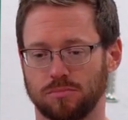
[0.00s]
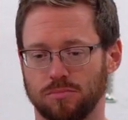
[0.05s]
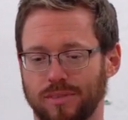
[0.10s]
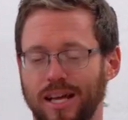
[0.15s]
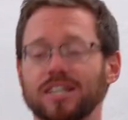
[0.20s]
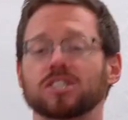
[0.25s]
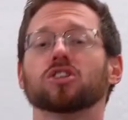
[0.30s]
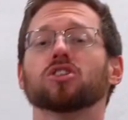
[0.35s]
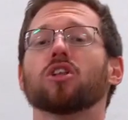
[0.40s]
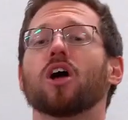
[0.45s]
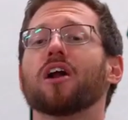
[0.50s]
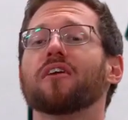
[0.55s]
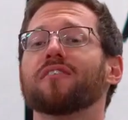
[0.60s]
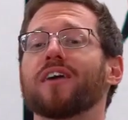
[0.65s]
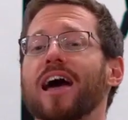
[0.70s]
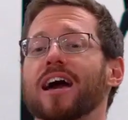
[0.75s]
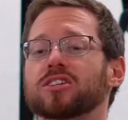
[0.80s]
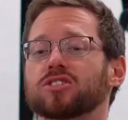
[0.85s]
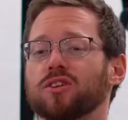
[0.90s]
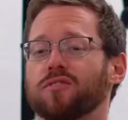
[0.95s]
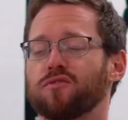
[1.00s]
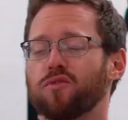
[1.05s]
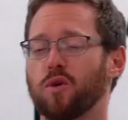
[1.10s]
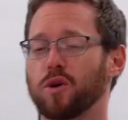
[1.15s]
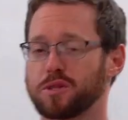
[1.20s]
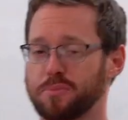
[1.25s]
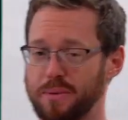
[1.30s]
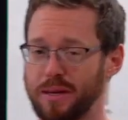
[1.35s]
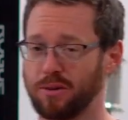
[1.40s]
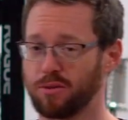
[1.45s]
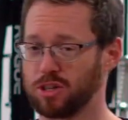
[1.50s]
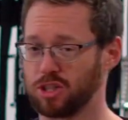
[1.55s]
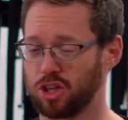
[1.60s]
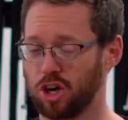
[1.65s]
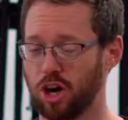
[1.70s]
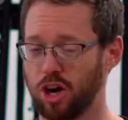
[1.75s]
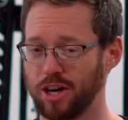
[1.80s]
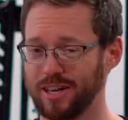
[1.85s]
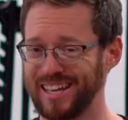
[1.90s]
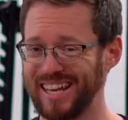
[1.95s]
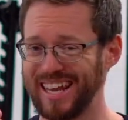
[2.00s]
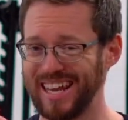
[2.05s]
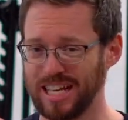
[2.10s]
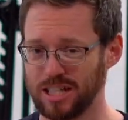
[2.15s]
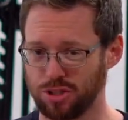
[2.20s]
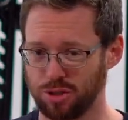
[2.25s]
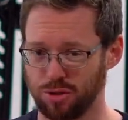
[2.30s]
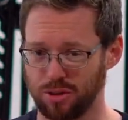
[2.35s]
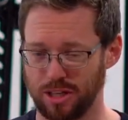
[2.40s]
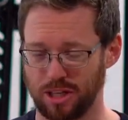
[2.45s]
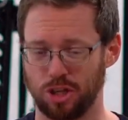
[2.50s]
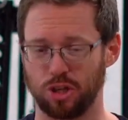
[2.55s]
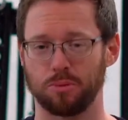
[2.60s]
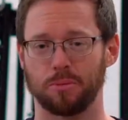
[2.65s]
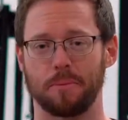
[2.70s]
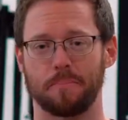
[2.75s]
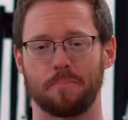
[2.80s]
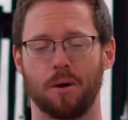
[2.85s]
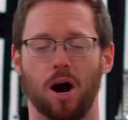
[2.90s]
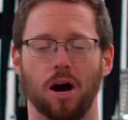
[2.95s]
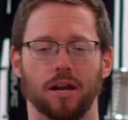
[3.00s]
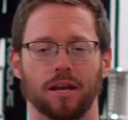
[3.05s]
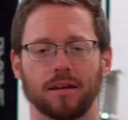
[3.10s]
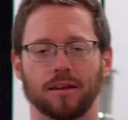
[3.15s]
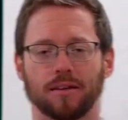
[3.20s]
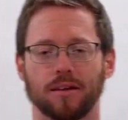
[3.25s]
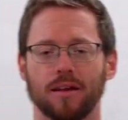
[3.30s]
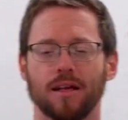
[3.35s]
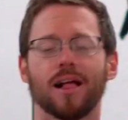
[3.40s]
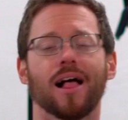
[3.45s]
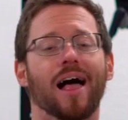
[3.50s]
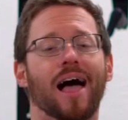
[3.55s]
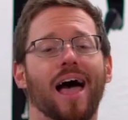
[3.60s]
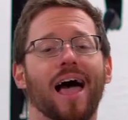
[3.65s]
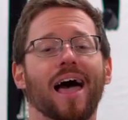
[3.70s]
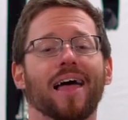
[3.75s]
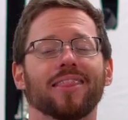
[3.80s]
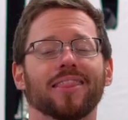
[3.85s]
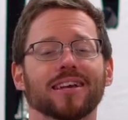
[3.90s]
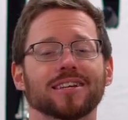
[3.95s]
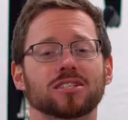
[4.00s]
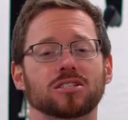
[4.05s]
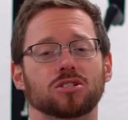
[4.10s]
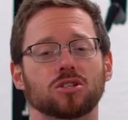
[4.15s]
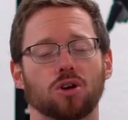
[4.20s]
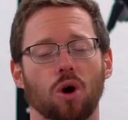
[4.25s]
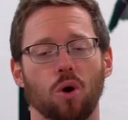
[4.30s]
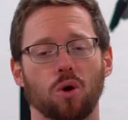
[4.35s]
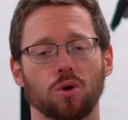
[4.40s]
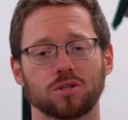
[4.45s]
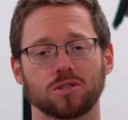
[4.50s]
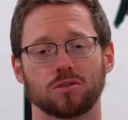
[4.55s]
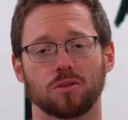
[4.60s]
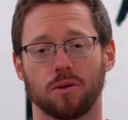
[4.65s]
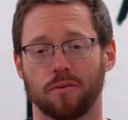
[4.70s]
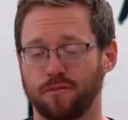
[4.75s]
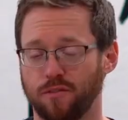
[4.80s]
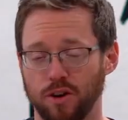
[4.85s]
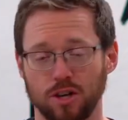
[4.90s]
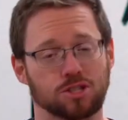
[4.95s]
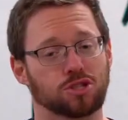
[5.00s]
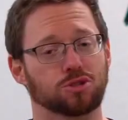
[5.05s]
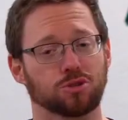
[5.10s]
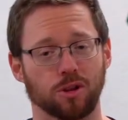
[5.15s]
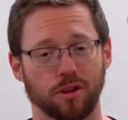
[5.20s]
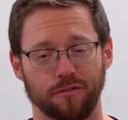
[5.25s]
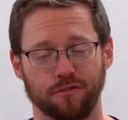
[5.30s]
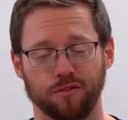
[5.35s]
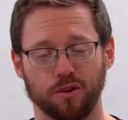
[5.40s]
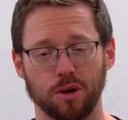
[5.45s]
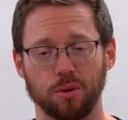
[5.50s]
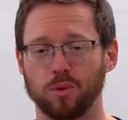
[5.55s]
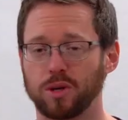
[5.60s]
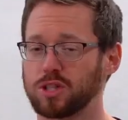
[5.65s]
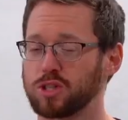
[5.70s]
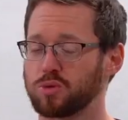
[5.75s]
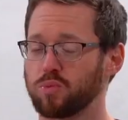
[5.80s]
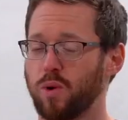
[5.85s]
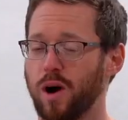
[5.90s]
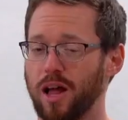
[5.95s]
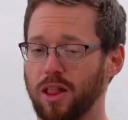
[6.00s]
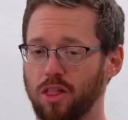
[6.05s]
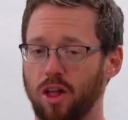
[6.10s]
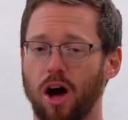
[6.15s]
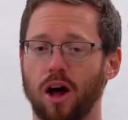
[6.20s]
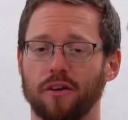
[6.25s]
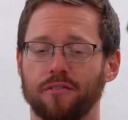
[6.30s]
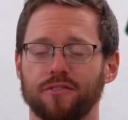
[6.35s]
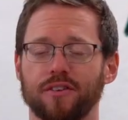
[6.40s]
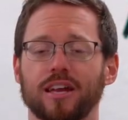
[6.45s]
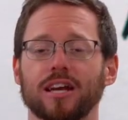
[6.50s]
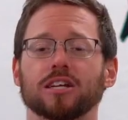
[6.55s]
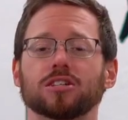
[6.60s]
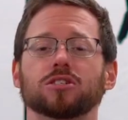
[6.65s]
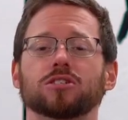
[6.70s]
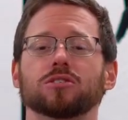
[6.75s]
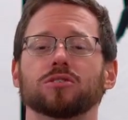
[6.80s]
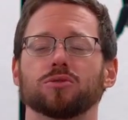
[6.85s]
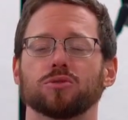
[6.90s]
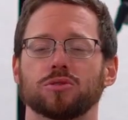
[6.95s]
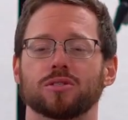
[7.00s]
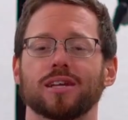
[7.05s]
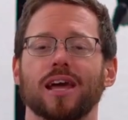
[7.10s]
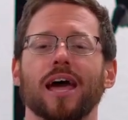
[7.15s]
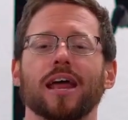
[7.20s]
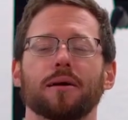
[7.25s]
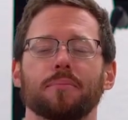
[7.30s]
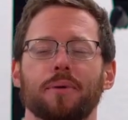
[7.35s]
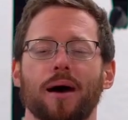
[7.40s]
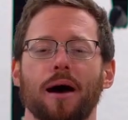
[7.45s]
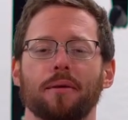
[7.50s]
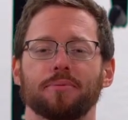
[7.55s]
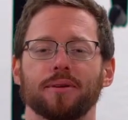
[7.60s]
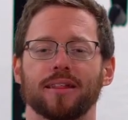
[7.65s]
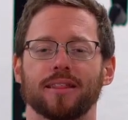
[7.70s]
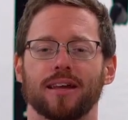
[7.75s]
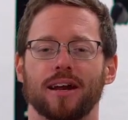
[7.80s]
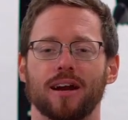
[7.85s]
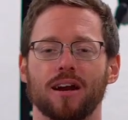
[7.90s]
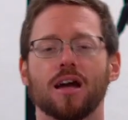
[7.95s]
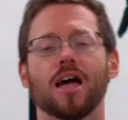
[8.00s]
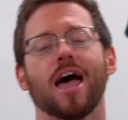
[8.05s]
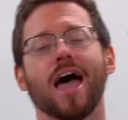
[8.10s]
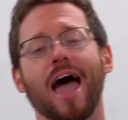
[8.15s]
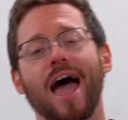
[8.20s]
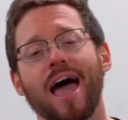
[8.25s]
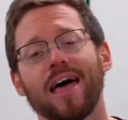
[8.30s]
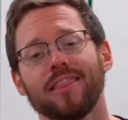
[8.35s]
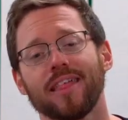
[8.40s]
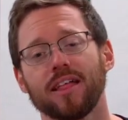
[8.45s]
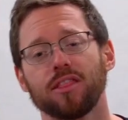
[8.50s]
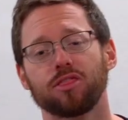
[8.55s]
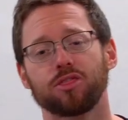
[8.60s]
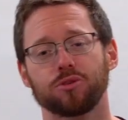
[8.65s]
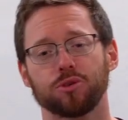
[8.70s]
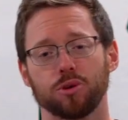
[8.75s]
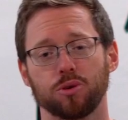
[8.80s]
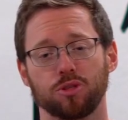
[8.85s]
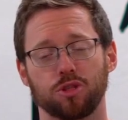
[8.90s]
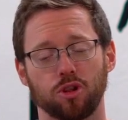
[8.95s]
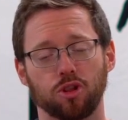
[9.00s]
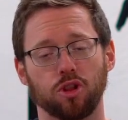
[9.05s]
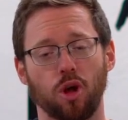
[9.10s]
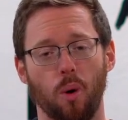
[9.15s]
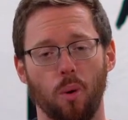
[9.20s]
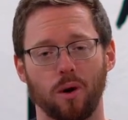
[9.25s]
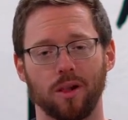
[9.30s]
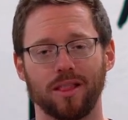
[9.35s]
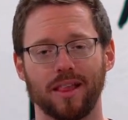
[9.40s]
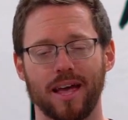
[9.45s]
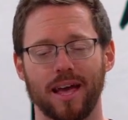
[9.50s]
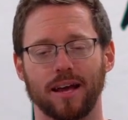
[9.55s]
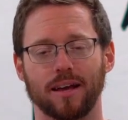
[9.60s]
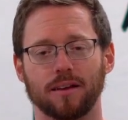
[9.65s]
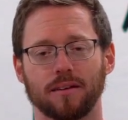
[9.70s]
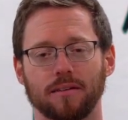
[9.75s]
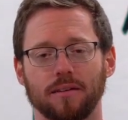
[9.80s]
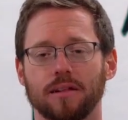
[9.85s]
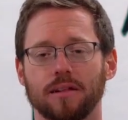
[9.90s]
that's a lot of extra force being returned into the human body. And this goes first through the foot, which is why a lot of issues end up happening there, and then through the lower leg.